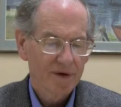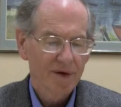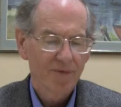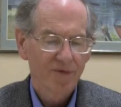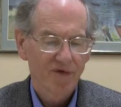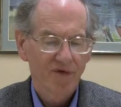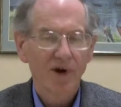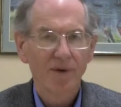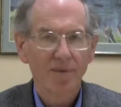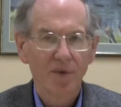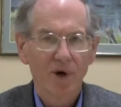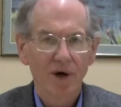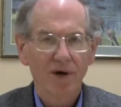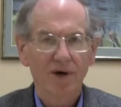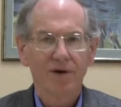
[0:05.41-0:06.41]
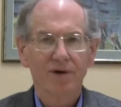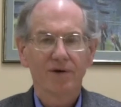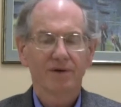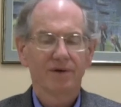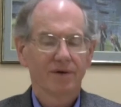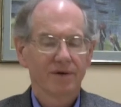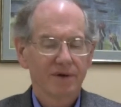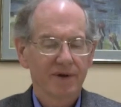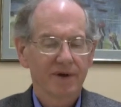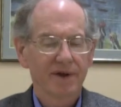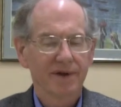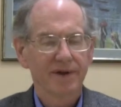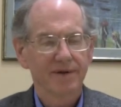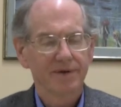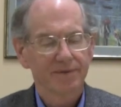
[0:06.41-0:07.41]
I'm Fred Martin.
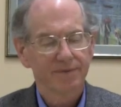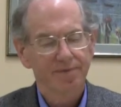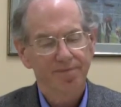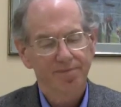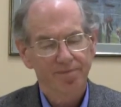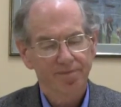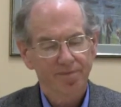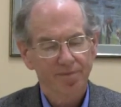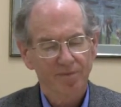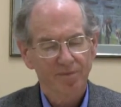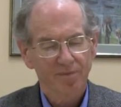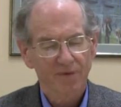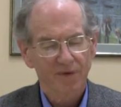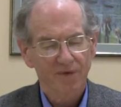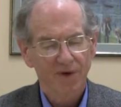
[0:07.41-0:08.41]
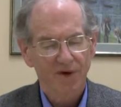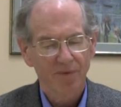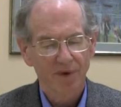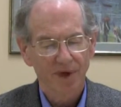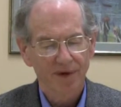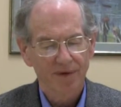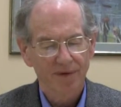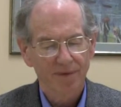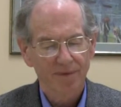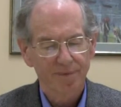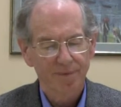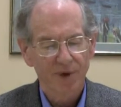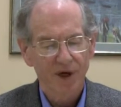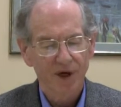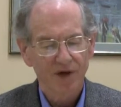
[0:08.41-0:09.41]
I've been
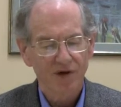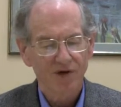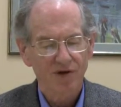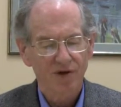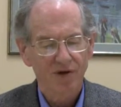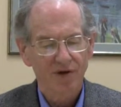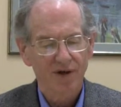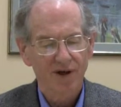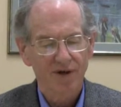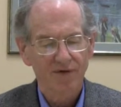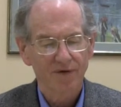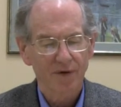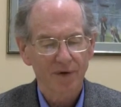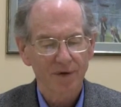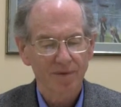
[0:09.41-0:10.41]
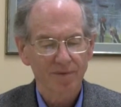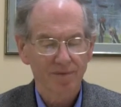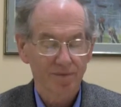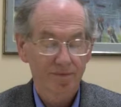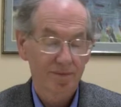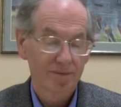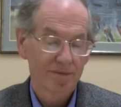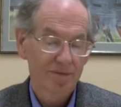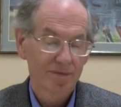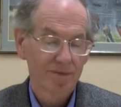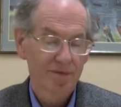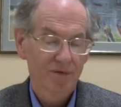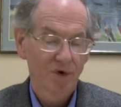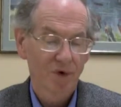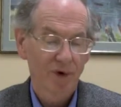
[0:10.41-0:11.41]
practicing law for
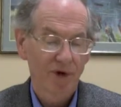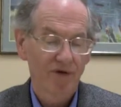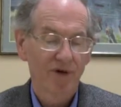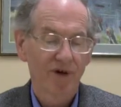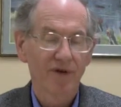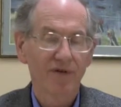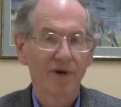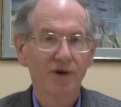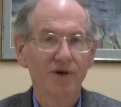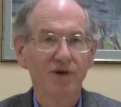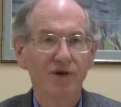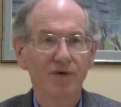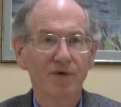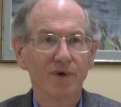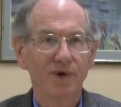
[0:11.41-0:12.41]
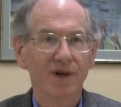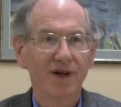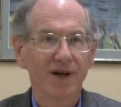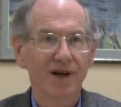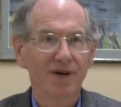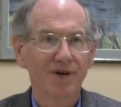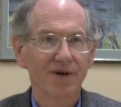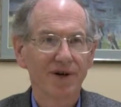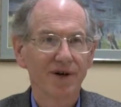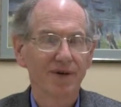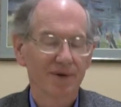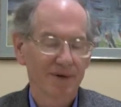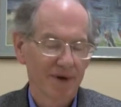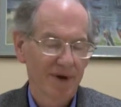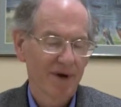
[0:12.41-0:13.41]
25 years. I've retired
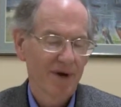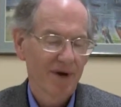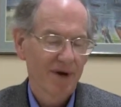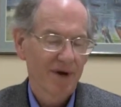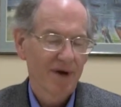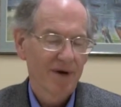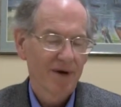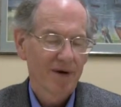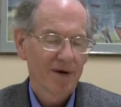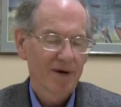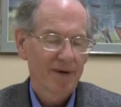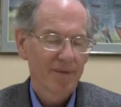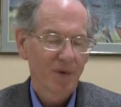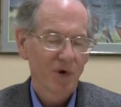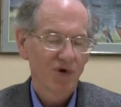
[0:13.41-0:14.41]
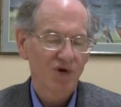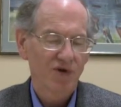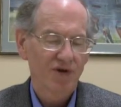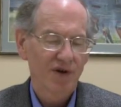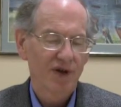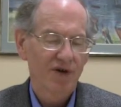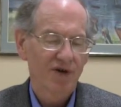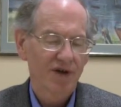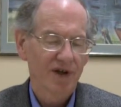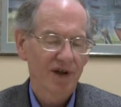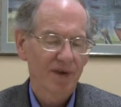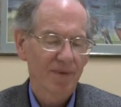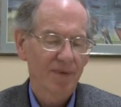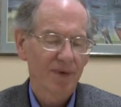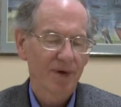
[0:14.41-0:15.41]
now. Most of that
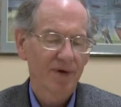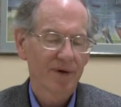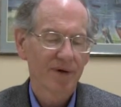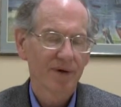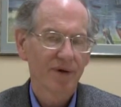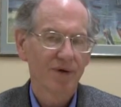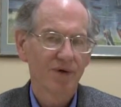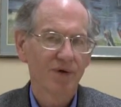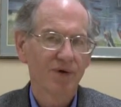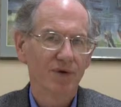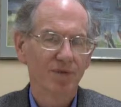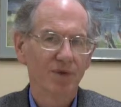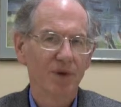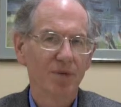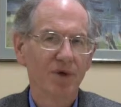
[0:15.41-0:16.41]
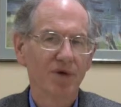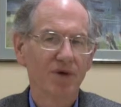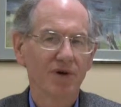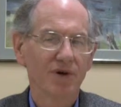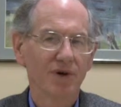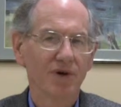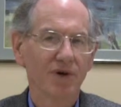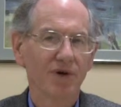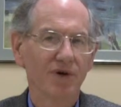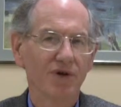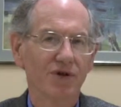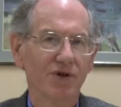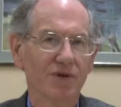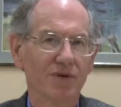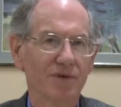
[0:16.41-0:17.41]
time I was doing public
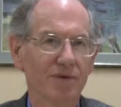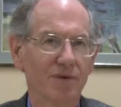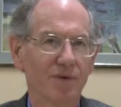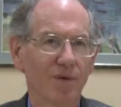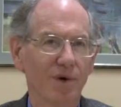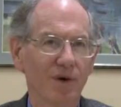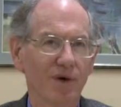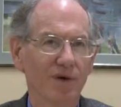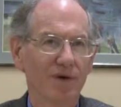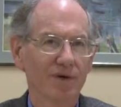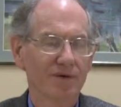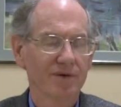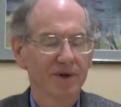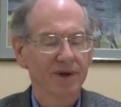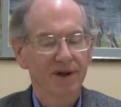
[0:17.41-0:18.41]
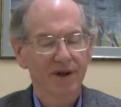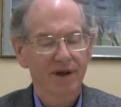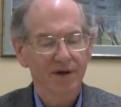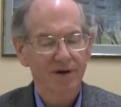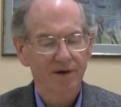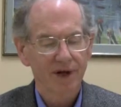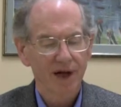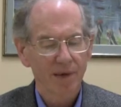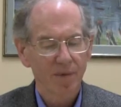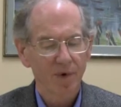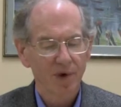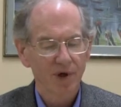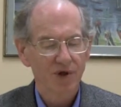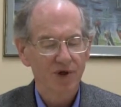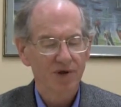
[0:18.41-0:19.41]
utilities work and
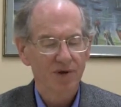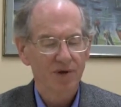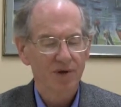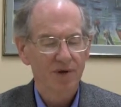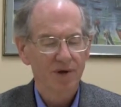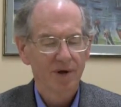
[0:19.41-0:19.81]
Aboriginal